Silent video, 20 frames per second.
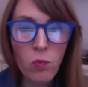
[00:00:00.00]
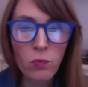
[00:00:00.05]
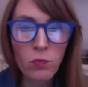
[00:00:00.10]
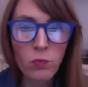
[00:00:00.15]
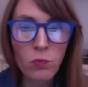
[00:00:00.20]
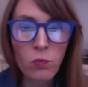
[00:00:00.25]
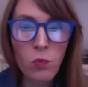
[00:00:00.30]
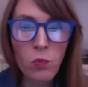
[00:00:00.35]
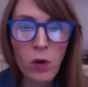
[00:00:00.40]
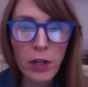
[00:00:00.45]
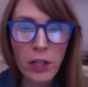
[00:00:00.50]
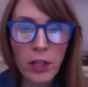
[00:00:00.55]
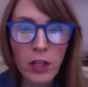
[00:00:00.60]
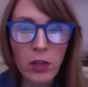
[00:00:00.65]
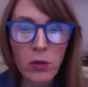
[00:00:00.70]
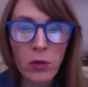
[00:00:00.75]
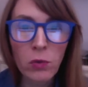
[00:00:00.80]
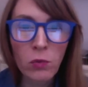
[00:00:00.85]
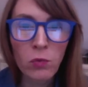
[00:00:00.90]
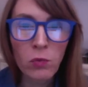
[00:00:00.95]
what
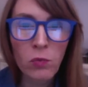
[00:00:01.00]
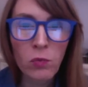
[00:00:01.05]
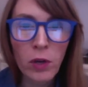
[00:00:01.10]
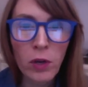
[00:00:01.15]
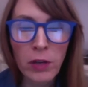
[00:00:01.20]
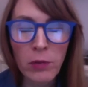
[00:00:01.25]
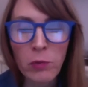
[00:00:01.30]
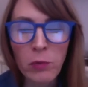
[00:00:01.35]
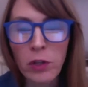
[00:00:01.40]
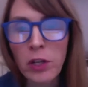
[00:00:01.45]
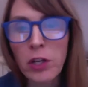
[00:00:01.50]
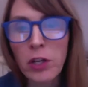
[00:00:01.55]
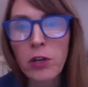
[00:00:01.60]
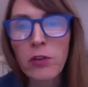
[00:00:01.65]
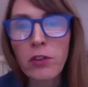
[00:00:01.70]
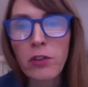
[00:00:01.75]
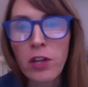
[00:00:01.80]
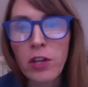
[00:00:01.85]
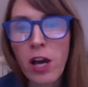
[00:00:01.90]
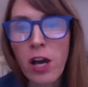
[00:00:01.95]
are your
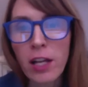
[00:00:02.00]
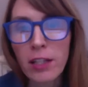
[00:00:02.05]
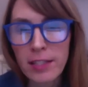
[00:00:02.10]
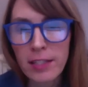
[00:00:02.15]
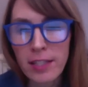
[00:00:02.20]
thoughts